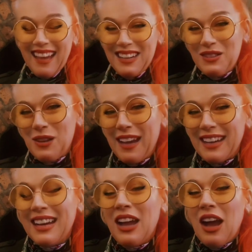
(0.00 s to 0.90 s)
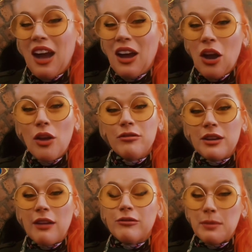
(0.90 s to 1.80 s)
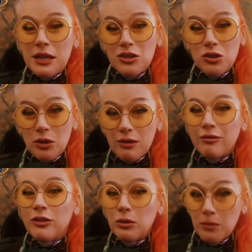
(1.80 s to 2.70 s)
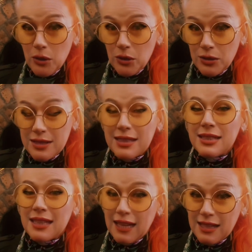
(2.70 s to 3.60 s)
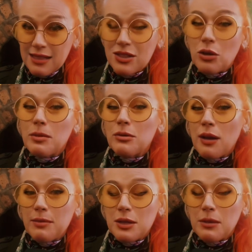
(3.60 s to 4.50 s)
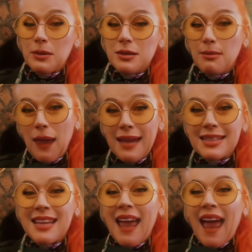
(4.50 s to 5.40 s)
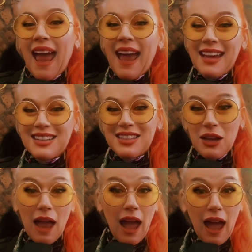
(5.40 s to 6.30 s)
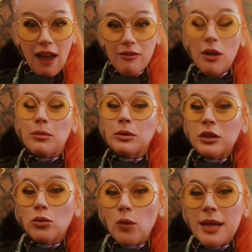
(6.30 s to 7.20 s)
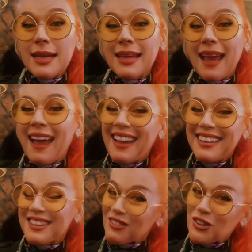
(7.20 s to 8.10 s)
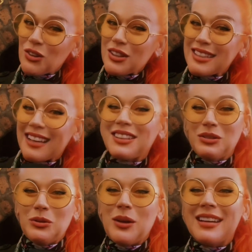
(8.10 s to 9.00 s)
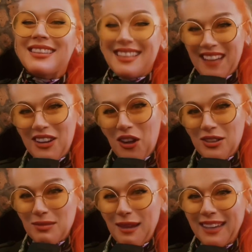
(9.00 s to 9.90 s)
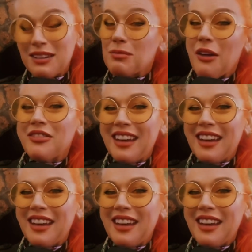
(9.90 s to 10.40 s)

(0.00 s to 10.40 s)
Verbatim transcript: anyway, uh, over and out for me. Enjoy the full moon. It's intense. Don't be wrapped up in debate. And uh, have a brilliant week. And of course, as always, stay cosmic. Bye for